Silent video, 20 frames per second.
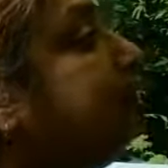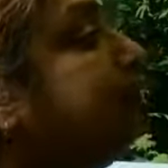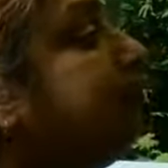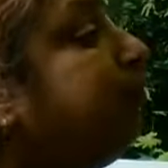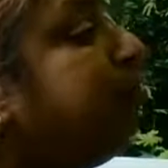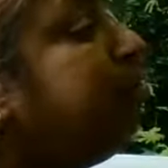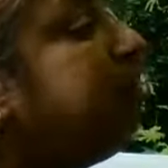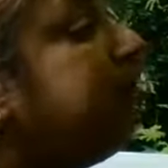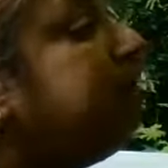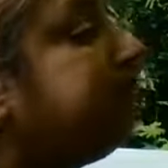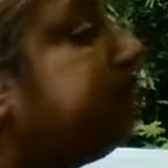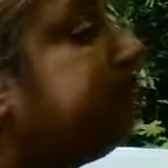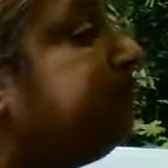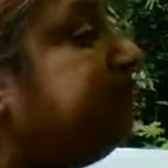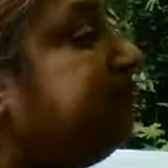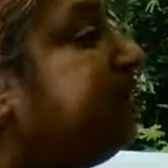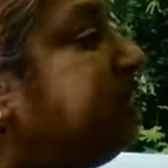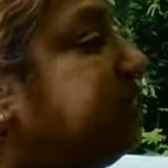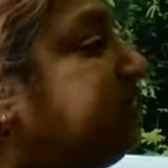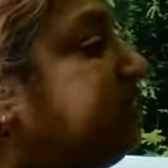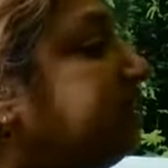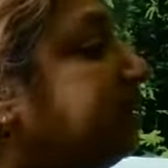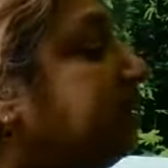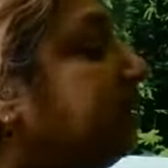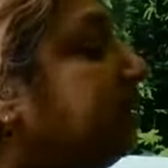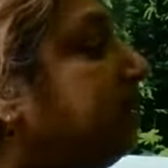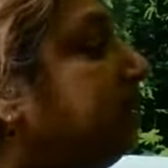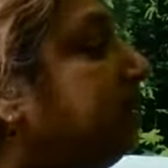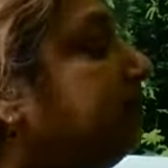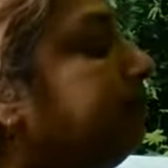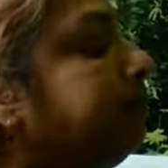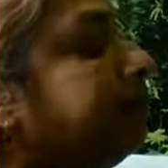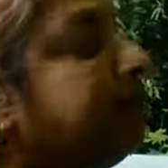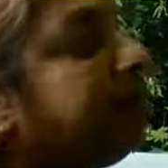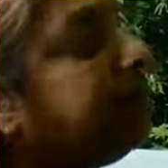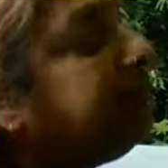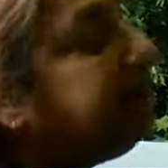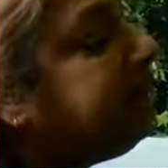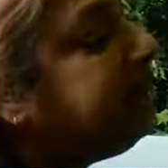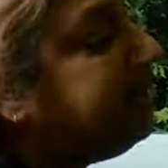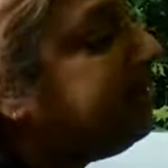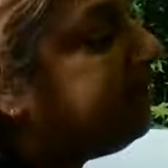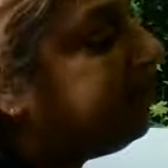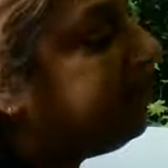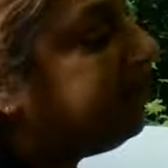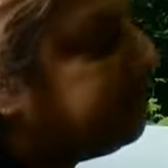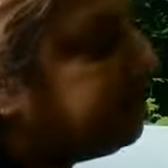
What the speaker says: food filled body layer.